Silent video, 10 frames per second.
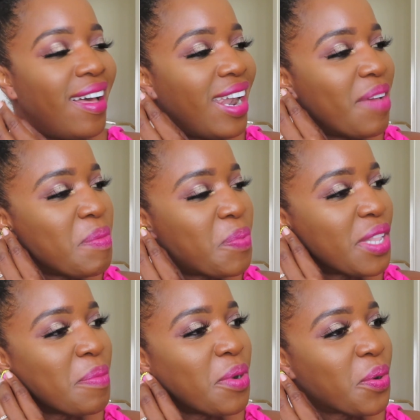let me put
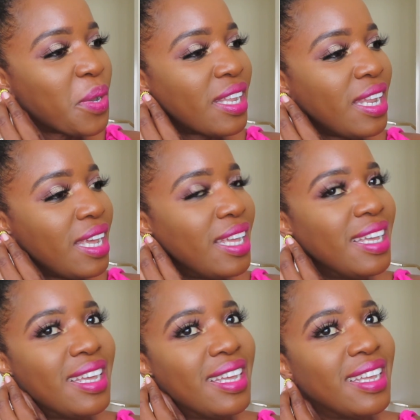them on quickly.
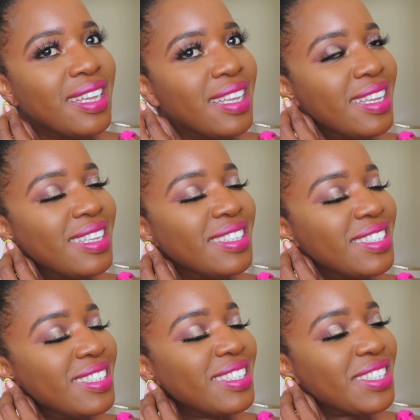
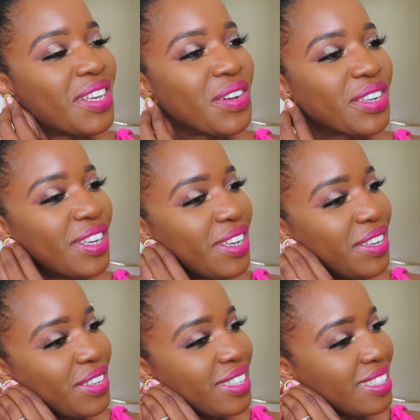So
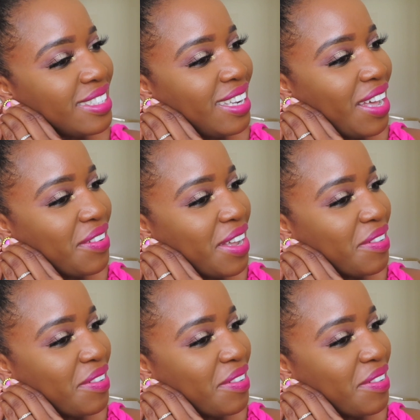cute. Love.